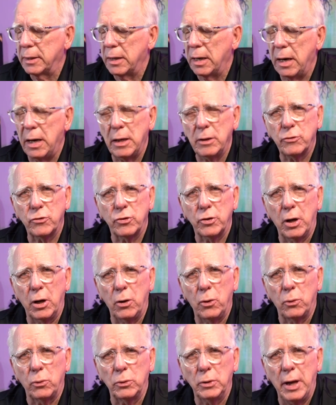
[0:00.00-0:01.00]

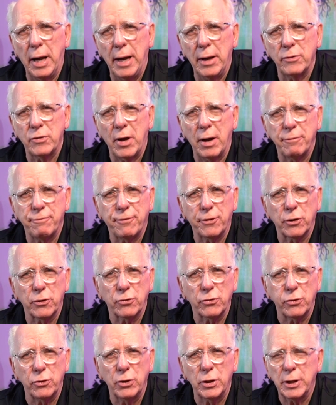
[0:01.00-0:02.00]
console as I
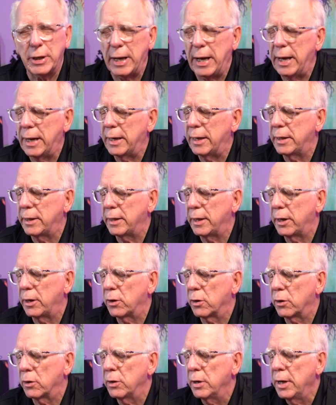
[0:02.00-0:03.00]
first look at it
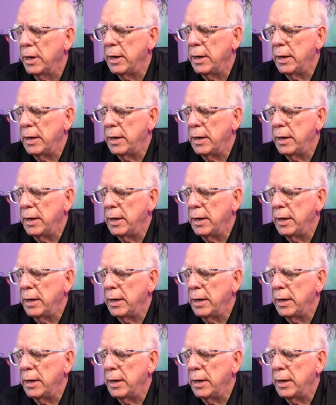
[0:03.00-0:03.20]
here